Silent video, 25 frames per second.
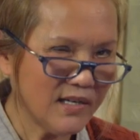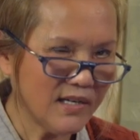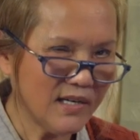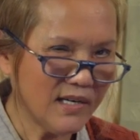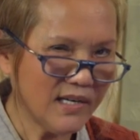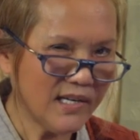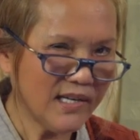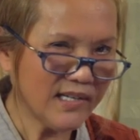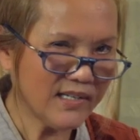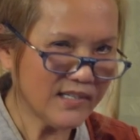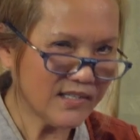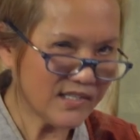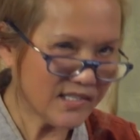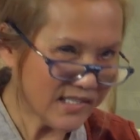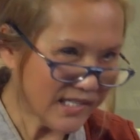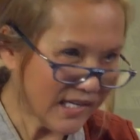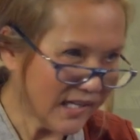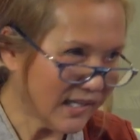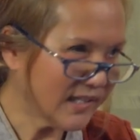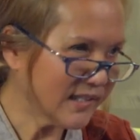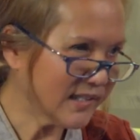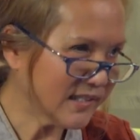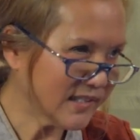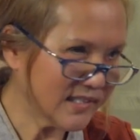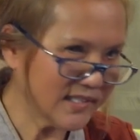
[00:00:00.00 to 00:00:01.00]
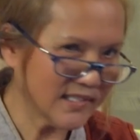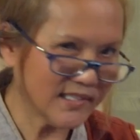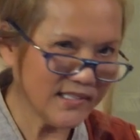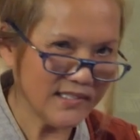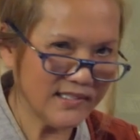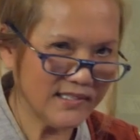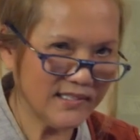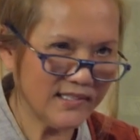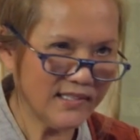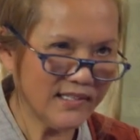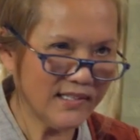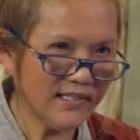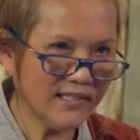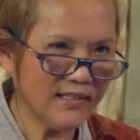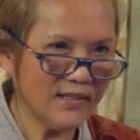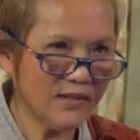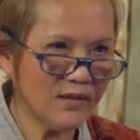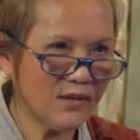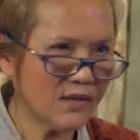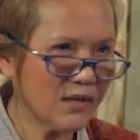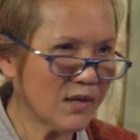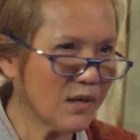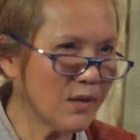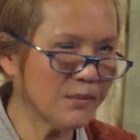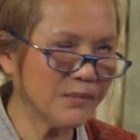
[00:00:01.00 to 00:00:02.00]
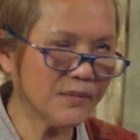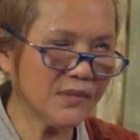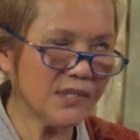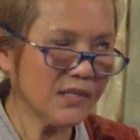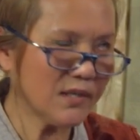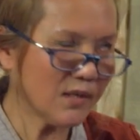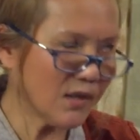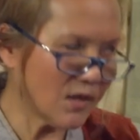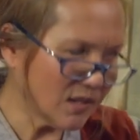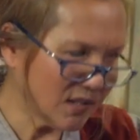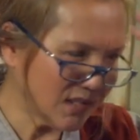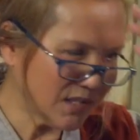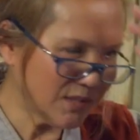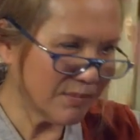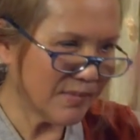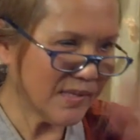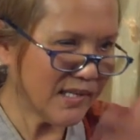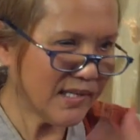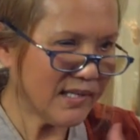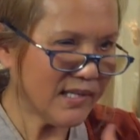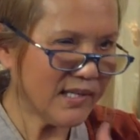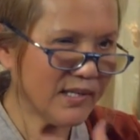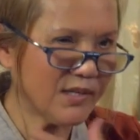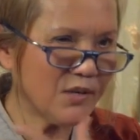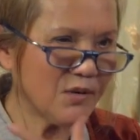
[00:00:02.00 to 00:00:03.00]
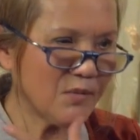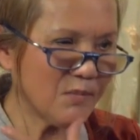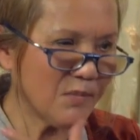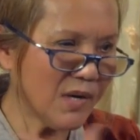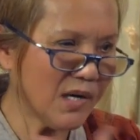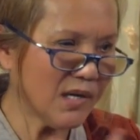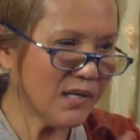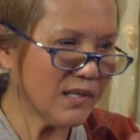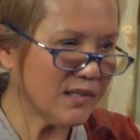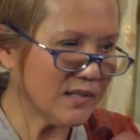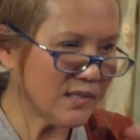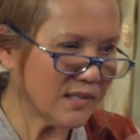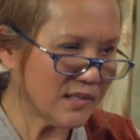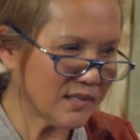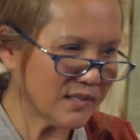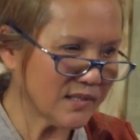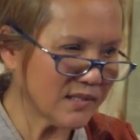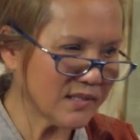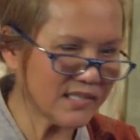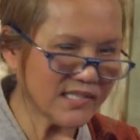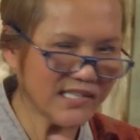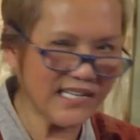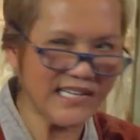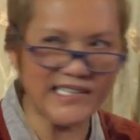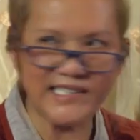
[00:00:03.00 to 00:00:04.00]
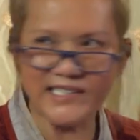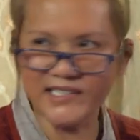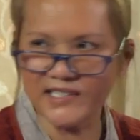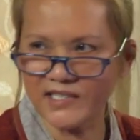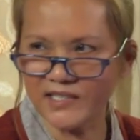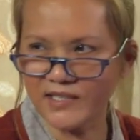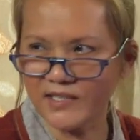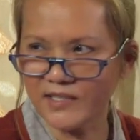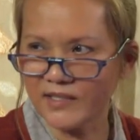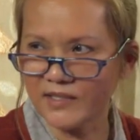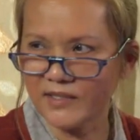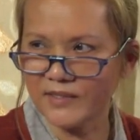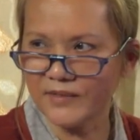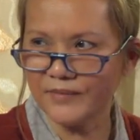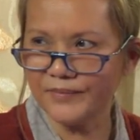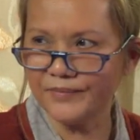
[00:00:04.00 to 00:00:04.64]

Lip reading: like a skeleton, yeah, or contemplate that your body is just a skeleton